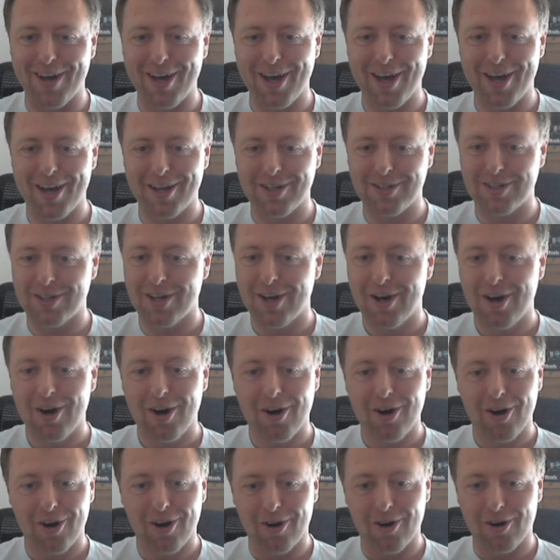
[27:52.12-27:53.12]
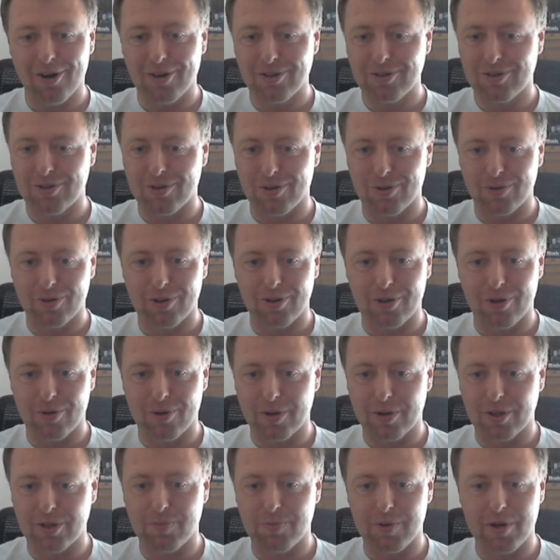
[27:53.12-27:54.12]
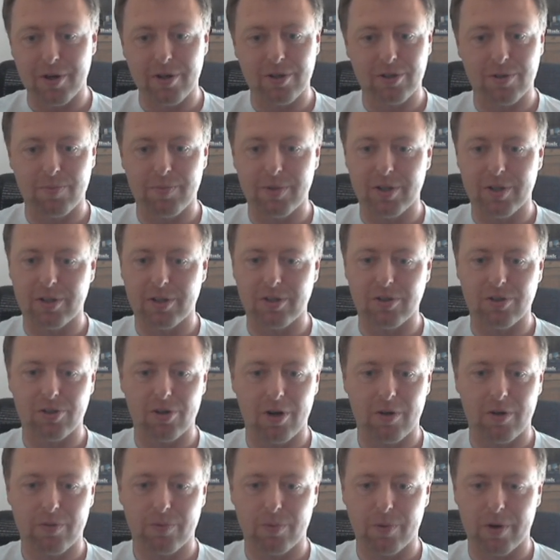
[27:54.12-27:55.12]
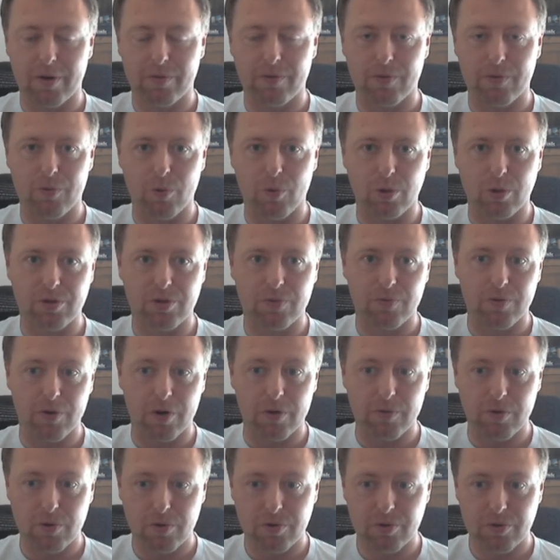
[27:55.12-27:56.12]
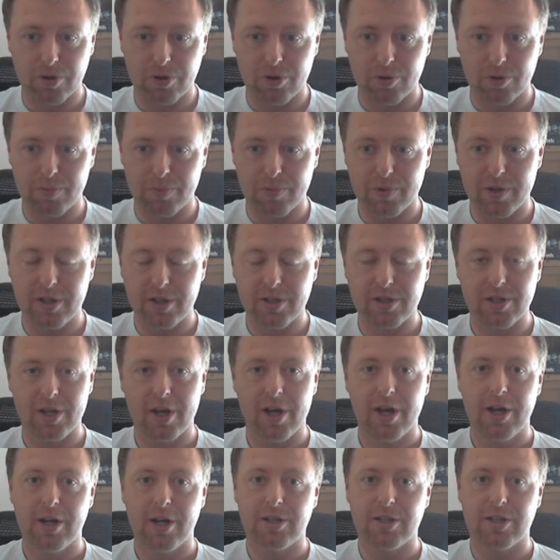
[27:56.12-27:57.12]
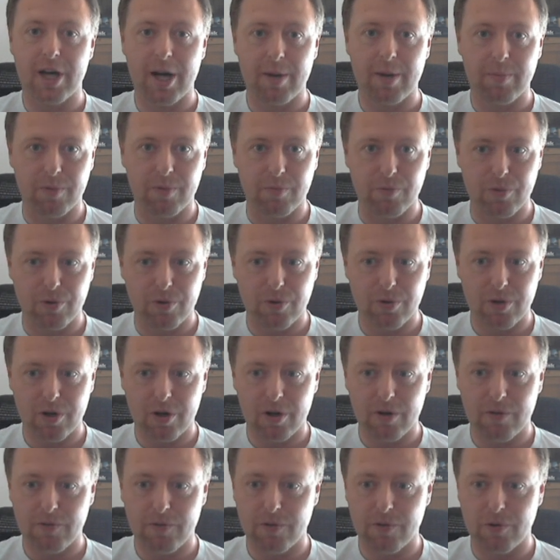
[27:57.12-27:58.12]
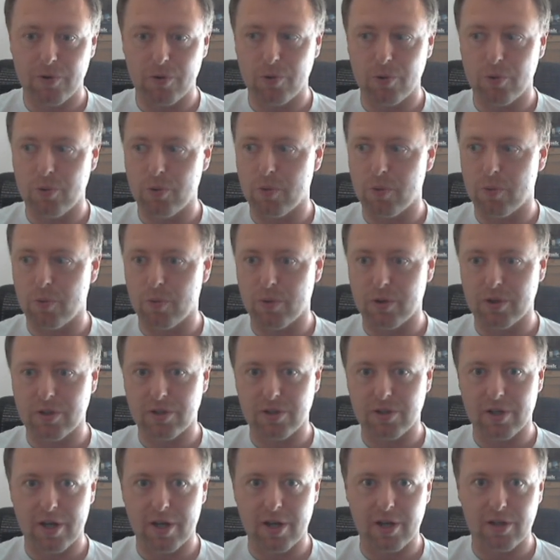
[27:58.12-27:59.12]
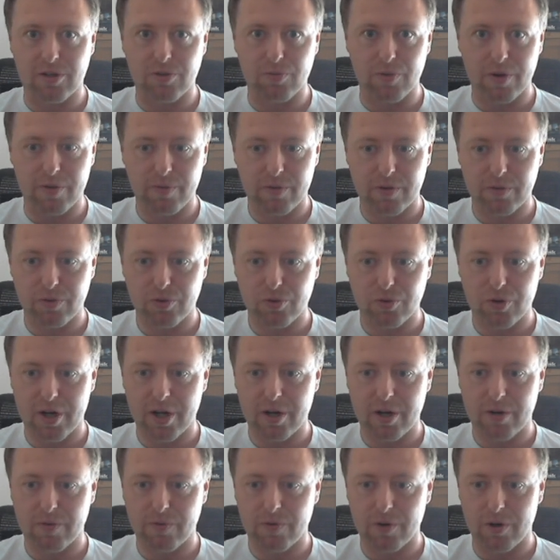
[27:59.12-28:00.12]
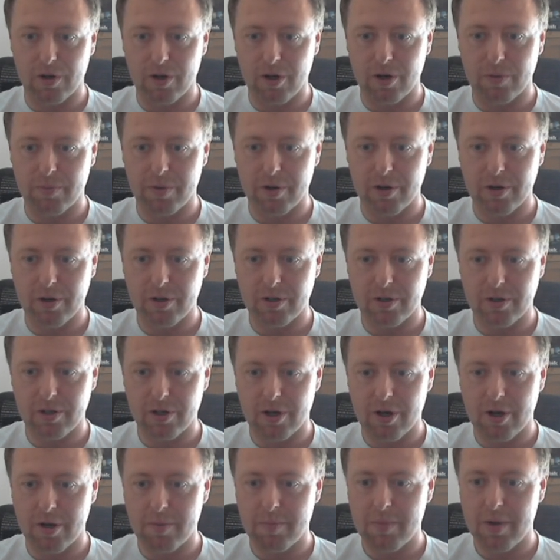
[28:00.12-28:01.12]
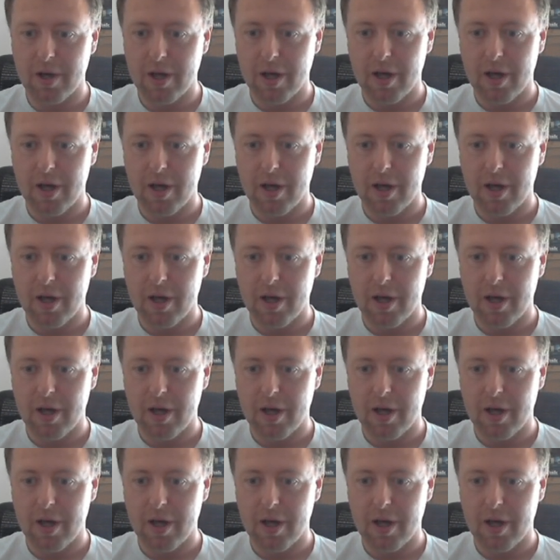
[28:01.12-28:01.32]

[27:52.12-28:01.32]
Ed also, you know, experience in building software for Fortune 500 companies. Tamlin Rudolph, who was a derivatives trader for a long period of time,